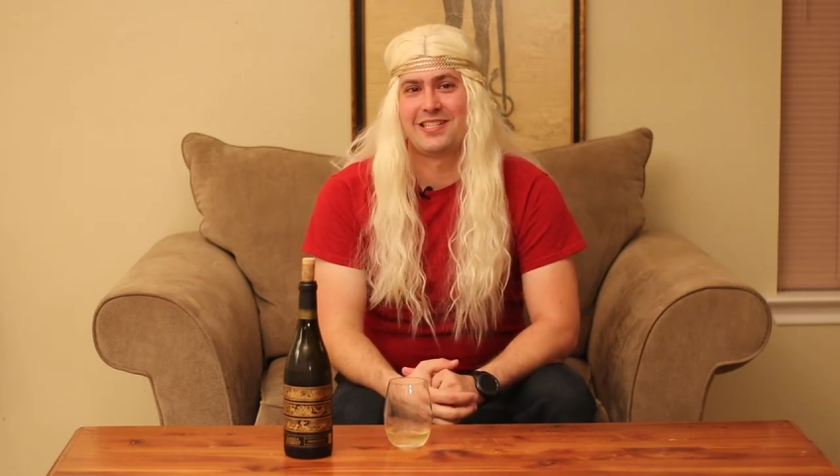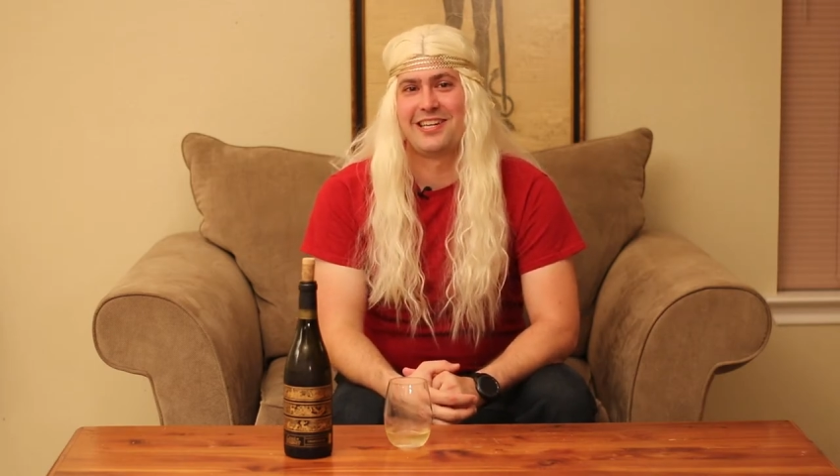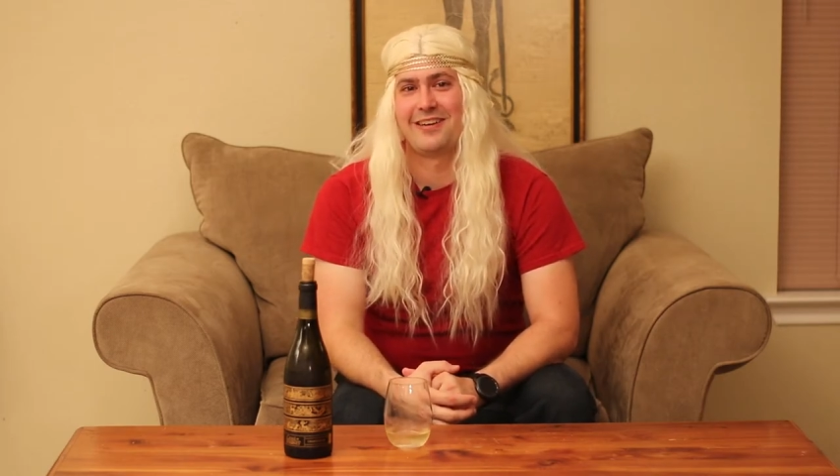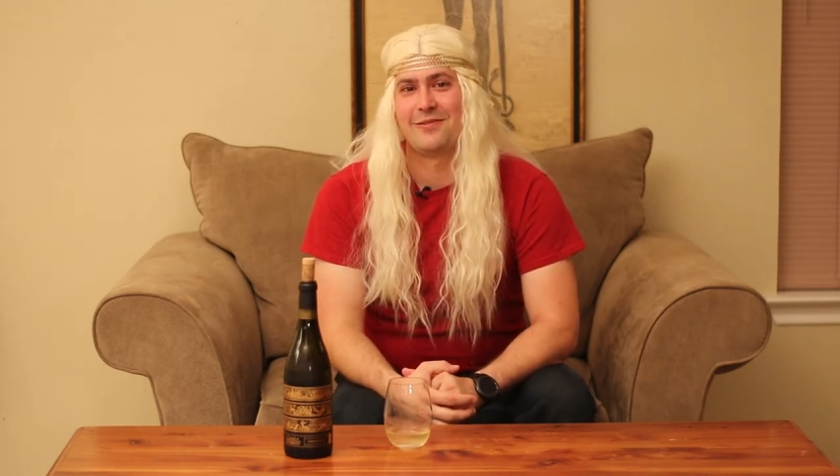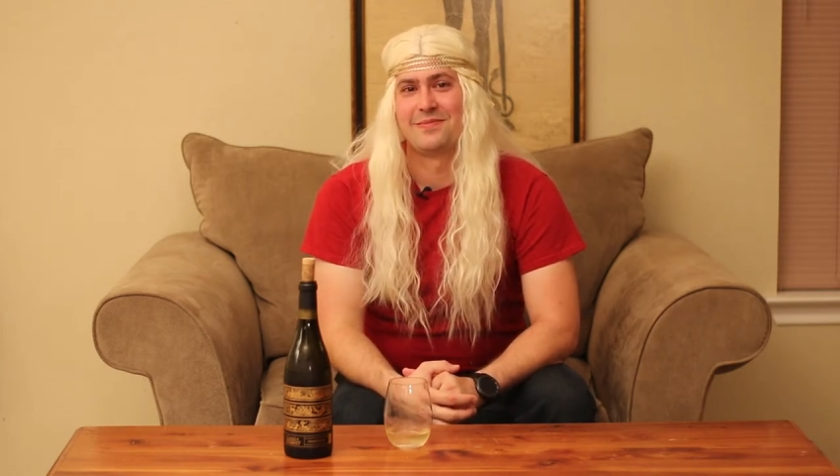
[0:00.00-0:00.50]
my
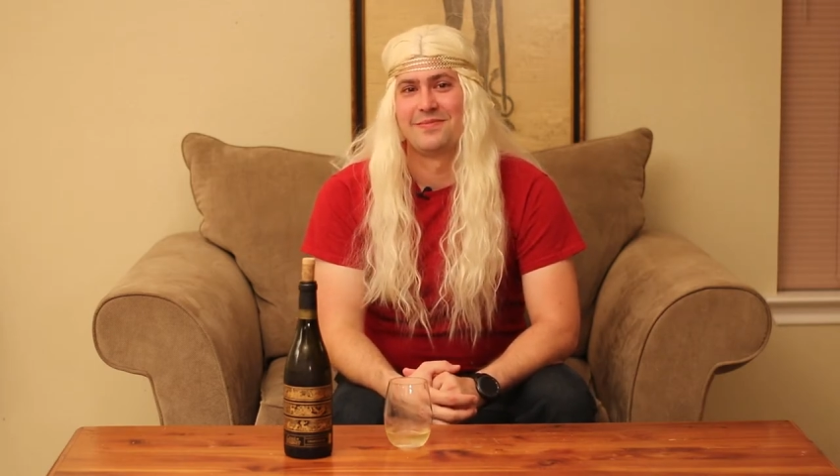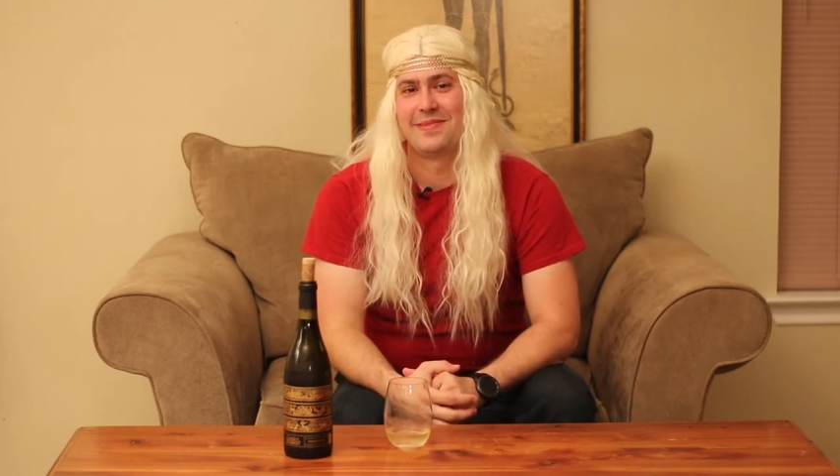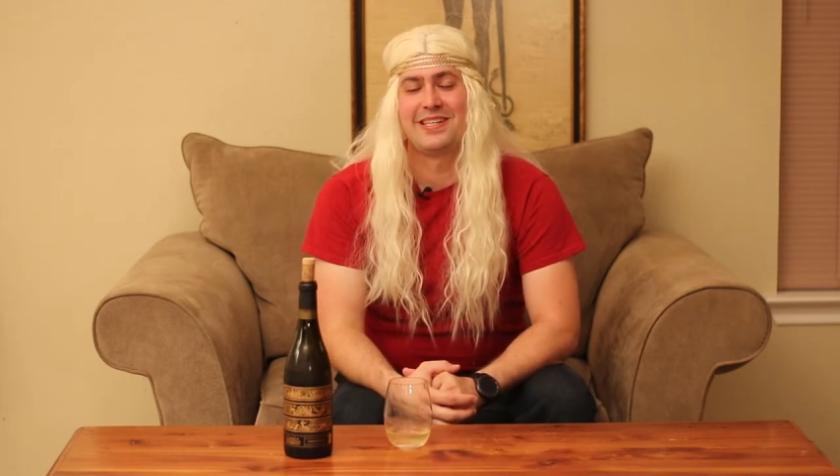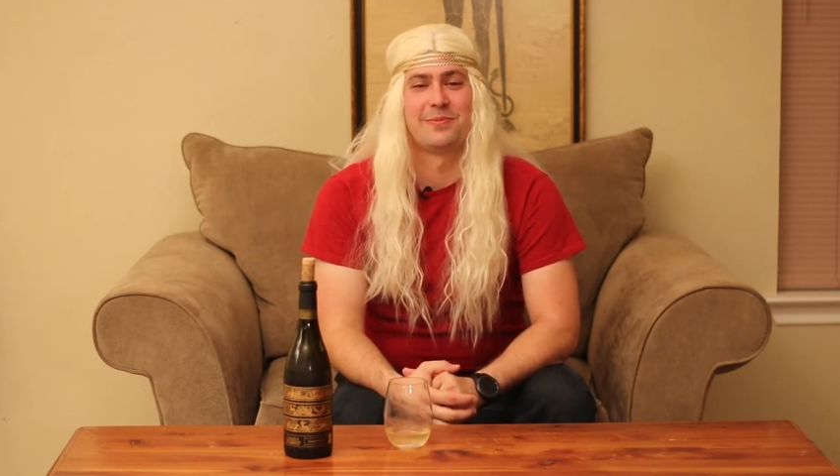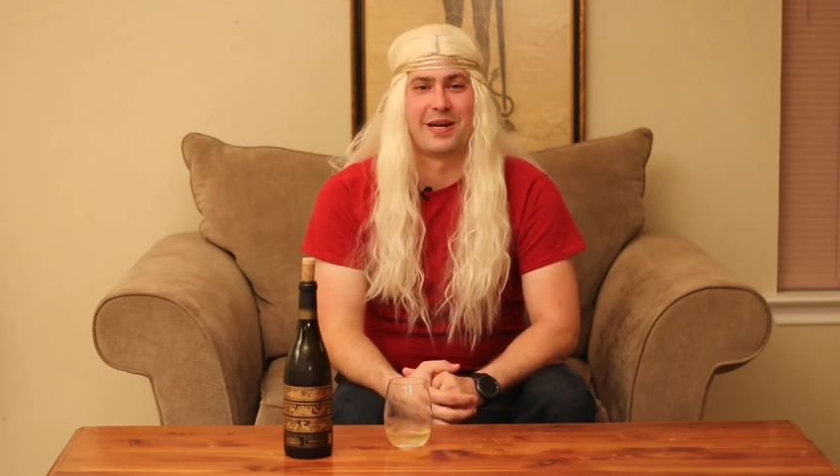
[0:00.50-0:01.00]
channel.
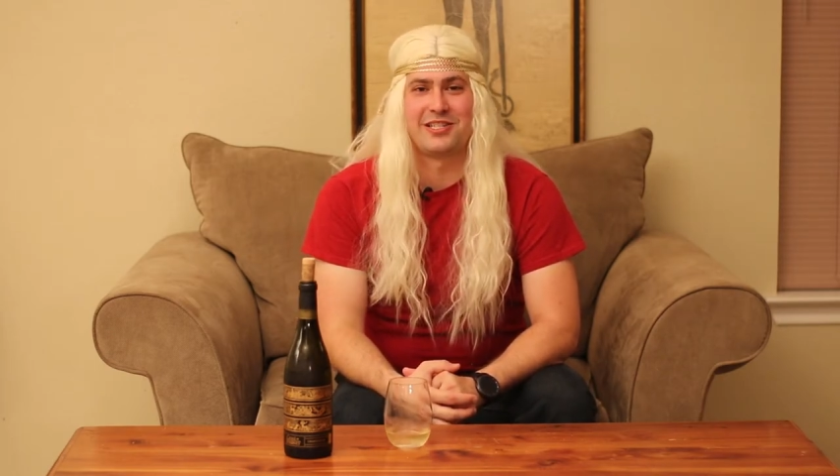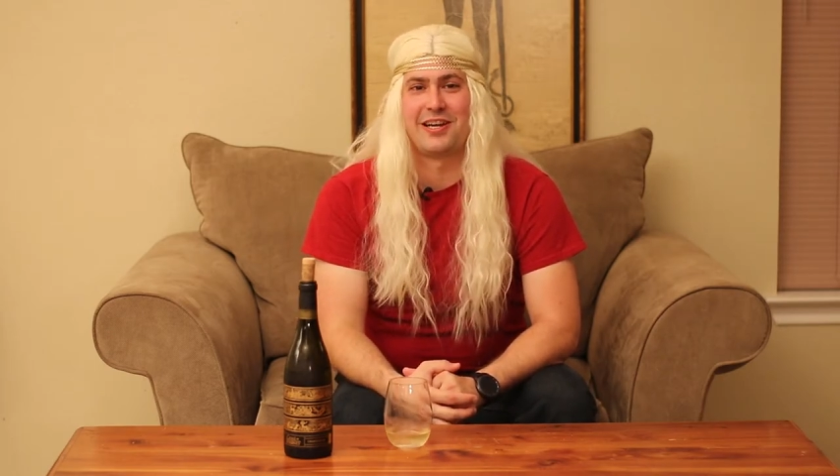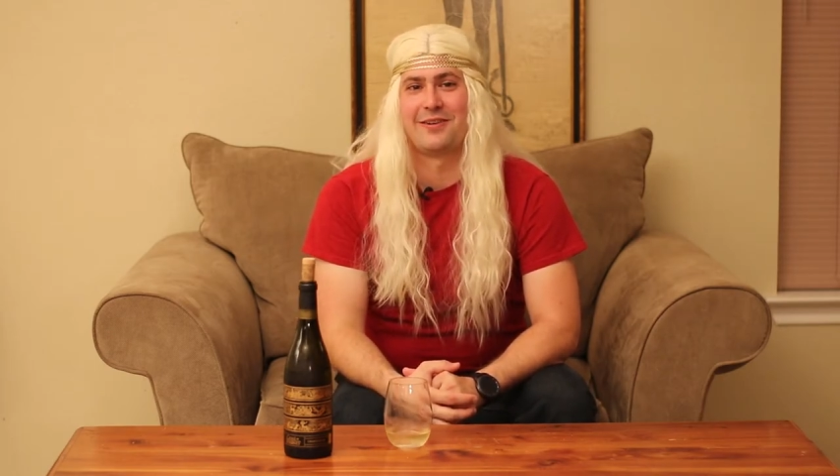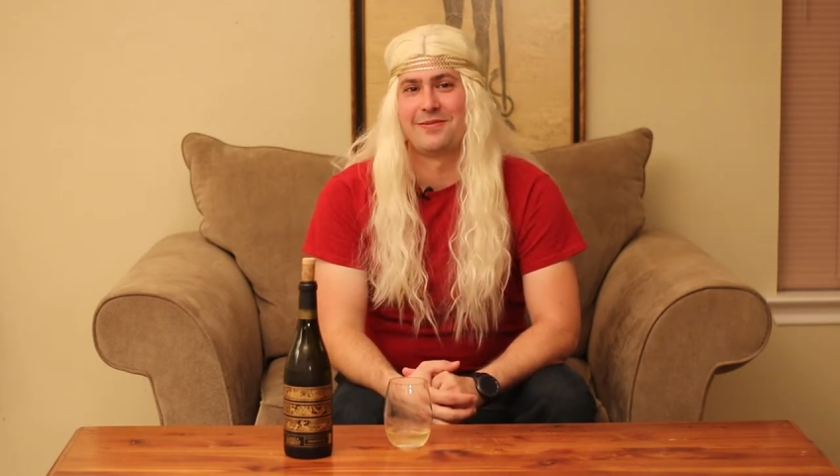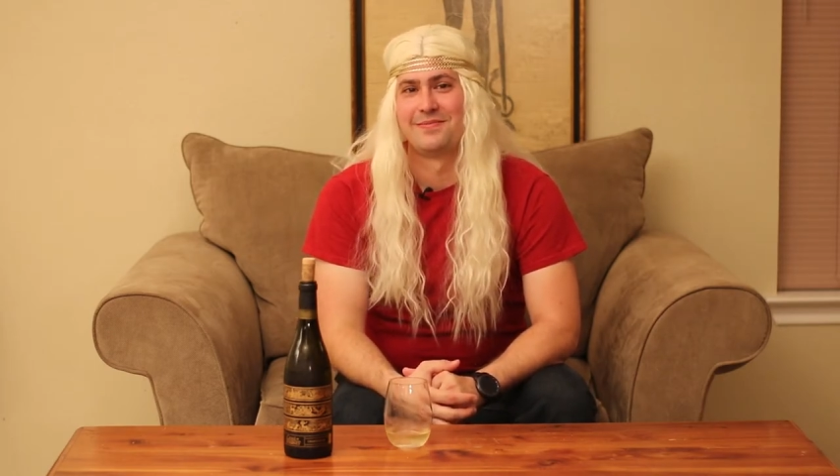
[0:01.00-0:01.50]
It's my
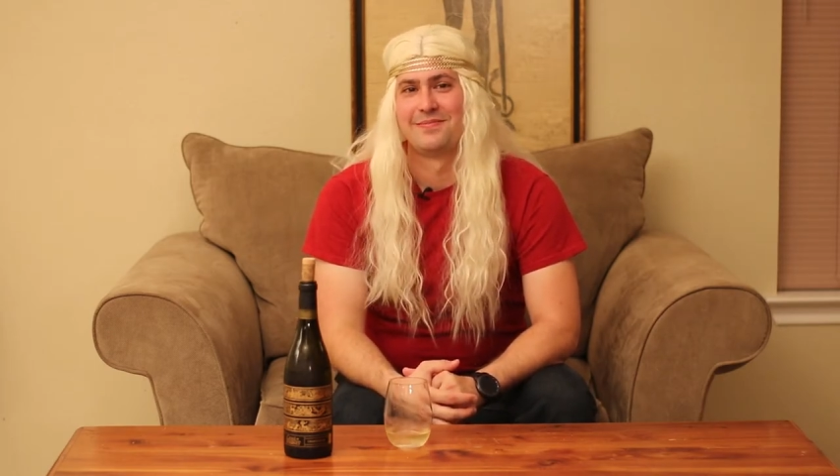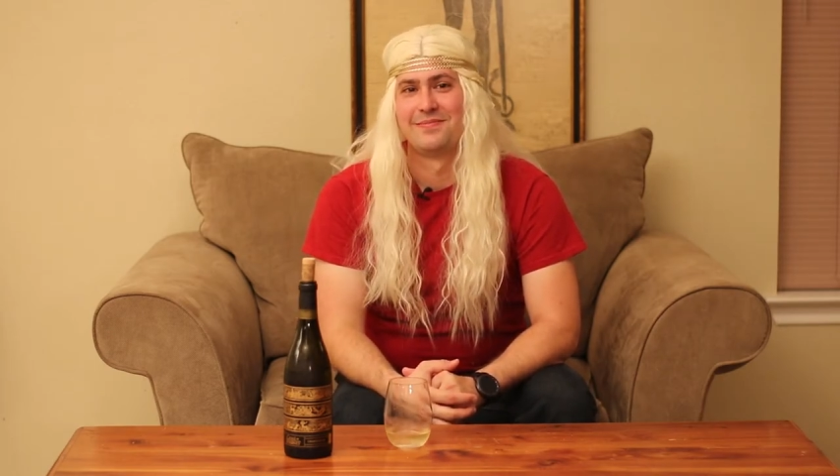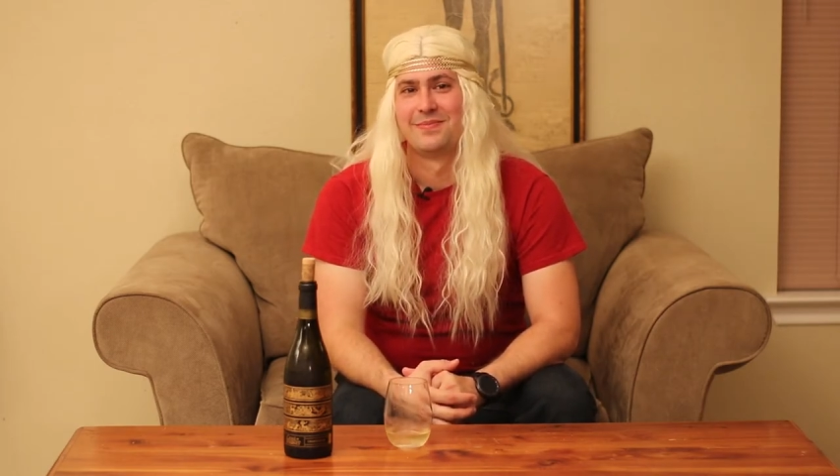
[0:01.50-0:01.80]
channel.